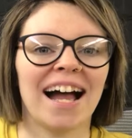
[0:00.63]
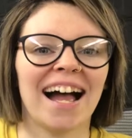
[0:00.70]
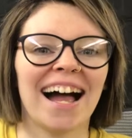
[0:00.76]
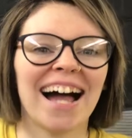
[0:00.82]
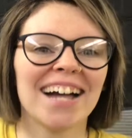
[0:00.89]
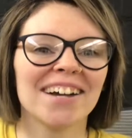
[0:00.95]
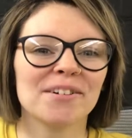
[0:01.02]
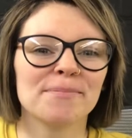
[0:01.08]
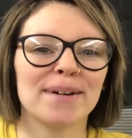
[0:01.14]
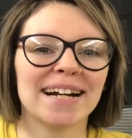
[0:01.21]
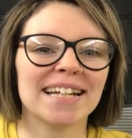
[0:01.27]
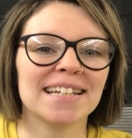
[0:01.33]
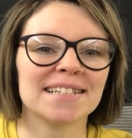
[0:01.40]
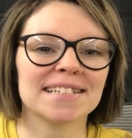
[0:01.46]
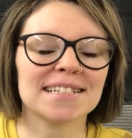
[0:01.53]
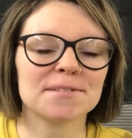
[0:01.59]
Hi
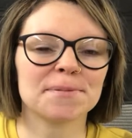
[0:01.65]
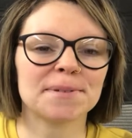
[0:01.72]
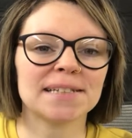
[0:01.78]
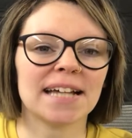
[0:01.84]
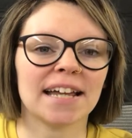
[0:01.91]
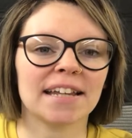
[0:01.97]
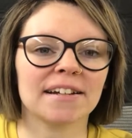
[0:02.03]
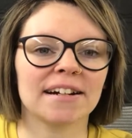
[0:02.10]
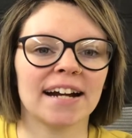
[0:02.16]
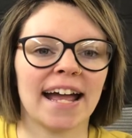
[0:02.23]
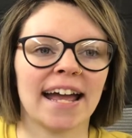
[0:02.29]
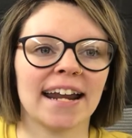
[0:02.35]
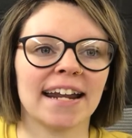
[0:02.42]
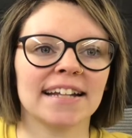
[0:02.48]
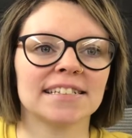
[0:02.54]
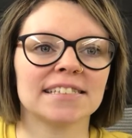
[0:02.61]
everybody, this is Miss Heather
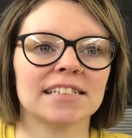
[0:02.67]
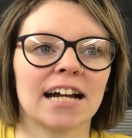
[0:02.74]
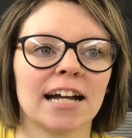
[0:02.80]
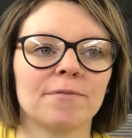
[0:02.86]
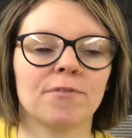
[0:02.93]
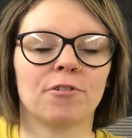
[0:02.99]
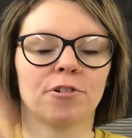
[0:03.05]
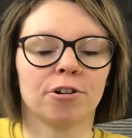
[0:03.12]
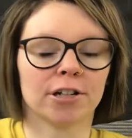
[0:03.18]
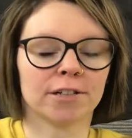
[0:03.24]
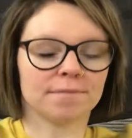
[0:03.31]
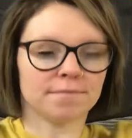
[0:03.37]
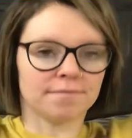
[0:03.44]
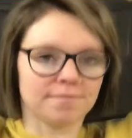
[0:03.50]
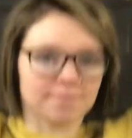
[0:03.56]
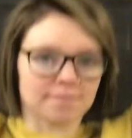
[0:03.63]
and it's time for
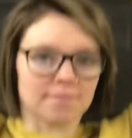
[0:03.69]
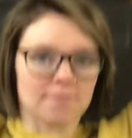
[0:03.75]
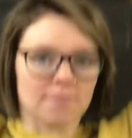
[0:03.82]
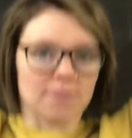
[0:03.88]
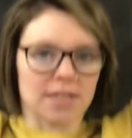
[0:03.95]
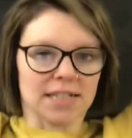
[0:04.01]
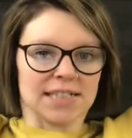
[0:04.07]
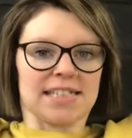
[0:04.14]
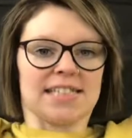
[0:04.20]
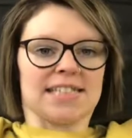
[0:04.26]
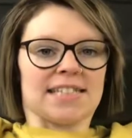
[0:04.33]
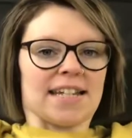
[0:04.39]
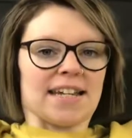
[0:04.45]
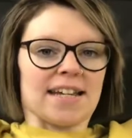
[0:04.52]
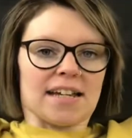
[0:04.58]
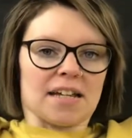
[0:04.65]

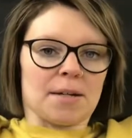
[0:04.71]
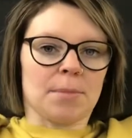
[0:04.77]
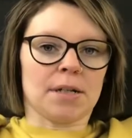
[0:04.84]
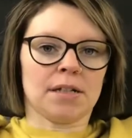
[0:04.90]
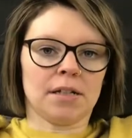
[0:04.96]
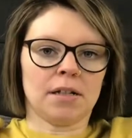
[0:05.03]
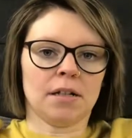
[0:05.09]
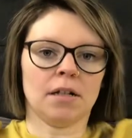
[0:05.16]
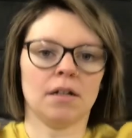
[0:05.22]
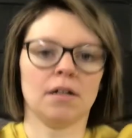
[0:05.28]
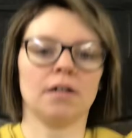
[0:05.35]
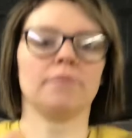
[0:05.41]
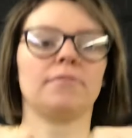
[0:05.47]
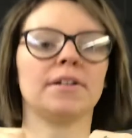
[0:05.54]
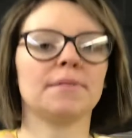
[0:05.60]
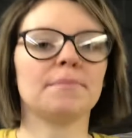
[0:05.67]
STEAM
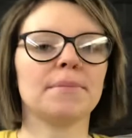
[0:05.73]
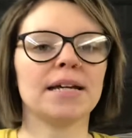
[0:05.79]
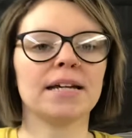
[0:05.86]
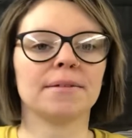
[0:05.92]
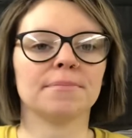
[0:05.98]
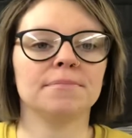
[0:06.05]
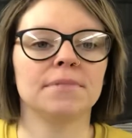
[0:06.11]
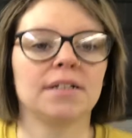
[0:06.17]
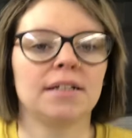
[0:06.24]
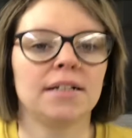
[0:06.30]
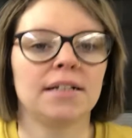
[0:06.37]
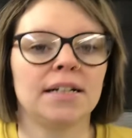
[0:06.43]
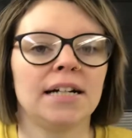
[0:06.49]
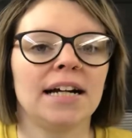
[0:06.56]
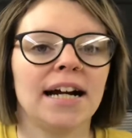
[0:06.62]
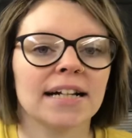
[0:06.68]
with me
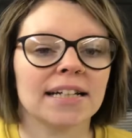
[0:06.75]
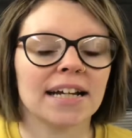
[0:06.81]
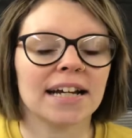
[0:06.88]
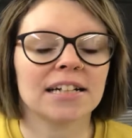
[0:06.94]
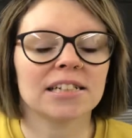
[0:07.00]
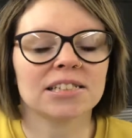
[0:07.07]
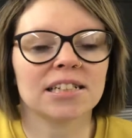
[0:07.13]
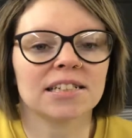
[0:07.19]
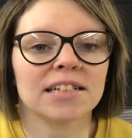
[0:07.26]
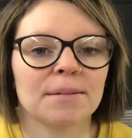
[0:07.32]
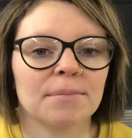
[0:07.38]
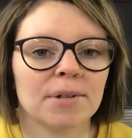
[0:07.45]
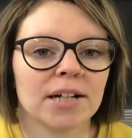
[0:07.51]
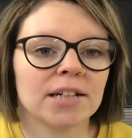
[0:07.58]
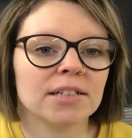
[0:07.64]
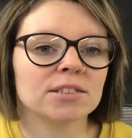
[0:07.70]
at the Hagerstown
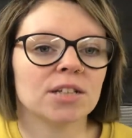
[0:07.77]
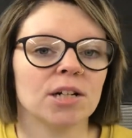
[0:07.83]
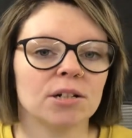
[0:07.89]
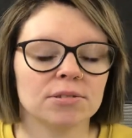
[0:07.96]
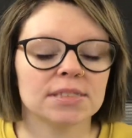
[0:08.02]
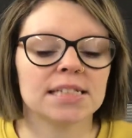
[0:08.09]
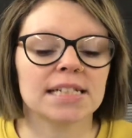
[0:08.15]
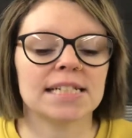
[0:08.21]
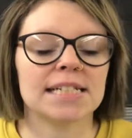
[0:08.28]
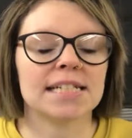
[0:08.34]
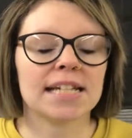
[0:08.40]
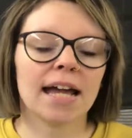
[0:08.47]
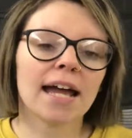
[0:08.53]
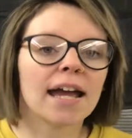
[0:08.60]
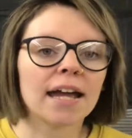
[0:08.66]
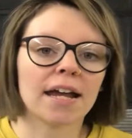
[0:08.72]
Library. So
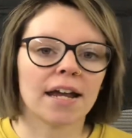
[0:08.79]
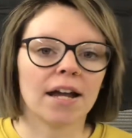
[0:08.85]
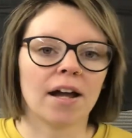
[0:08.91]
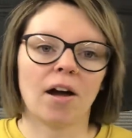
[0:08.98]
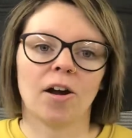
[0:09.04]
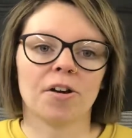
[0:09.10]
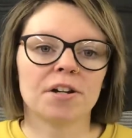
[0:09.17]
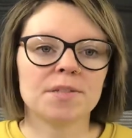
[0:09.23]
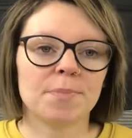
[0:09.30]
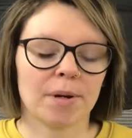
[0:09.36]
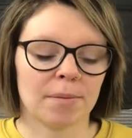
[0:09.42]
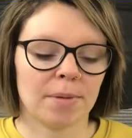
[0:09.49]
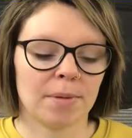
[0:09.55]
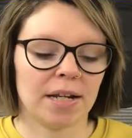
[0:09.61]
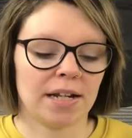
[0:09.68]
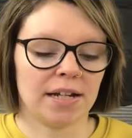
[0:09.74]
today our
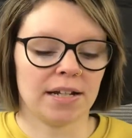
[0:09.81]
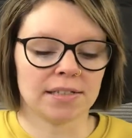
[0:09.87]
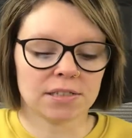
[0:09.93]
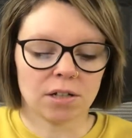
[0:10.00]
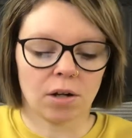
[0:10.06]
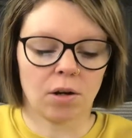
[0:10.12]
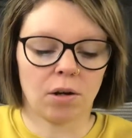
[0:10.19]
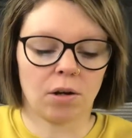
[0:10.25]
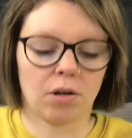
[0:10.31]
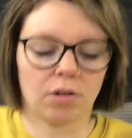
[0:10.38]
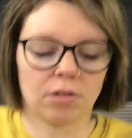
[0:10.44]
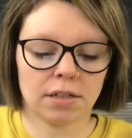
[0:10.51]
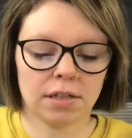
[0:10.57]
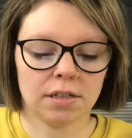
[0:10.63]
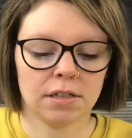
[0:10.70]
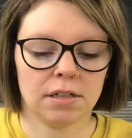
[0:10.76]
experiment is
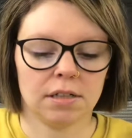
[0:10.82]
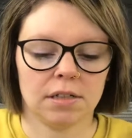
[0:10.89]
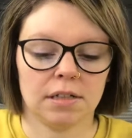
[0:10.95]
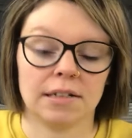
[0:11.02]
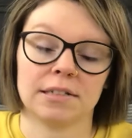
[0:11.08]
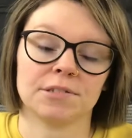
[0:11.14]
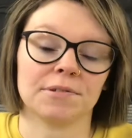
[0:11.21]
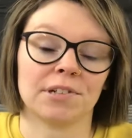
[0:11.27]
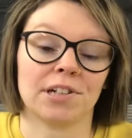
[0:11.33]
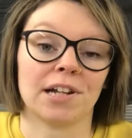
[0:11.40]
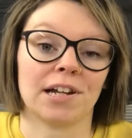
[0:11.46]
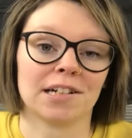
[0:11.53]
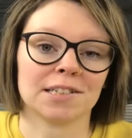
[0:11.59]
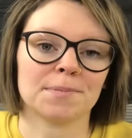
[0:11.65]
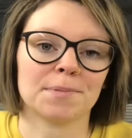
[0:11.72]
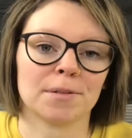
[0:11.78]
called, it's really not
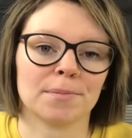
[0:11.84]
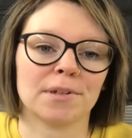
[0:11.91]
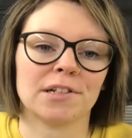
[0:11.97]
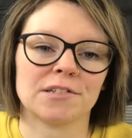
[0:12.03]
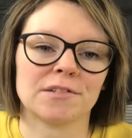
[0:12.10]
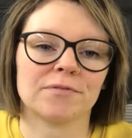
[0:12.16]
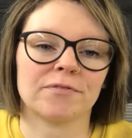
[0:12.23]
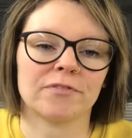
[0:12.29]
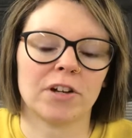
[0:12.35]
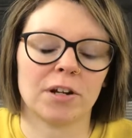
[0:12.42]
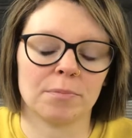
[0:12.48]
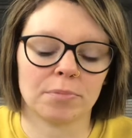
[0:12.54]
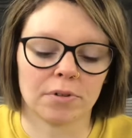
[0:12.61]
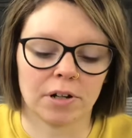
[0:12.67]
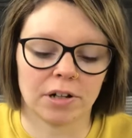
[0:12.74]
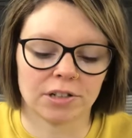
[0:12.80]
experiment, it's a fun
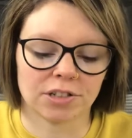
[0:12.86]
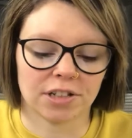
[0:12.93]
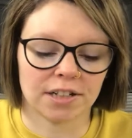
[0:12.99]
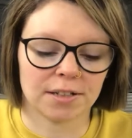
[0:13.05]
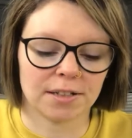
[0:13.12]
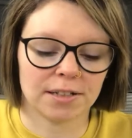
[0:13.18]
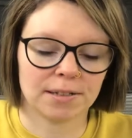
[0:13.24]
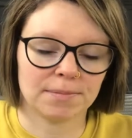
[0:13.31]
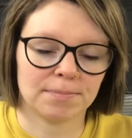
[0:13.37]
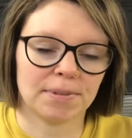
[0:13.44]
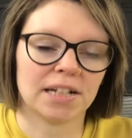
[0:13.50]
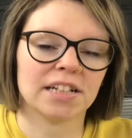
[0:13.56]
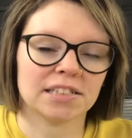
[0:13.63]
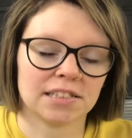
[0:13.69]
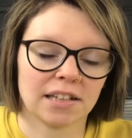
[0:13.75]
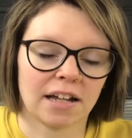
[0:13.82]
project, but
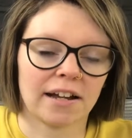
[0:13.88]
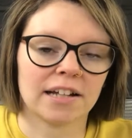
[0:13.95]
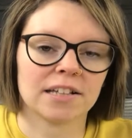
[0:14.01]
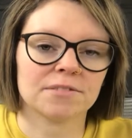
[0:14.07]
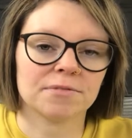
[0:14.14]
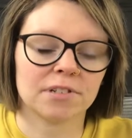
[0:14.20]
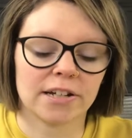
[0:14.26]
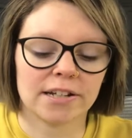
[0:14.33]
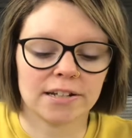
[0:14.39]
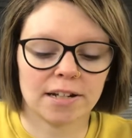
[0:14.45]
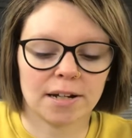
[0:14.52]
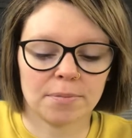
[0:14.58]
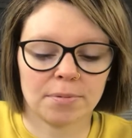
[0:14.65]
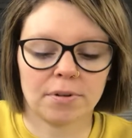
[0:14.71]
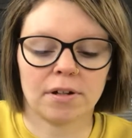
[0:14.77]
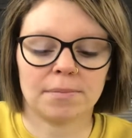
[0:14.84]
it's science related, I
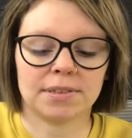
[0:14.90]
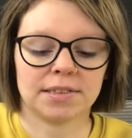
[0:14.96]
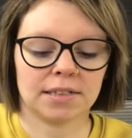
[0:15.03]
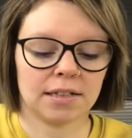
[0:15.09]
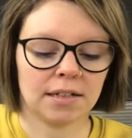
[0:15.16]
promise.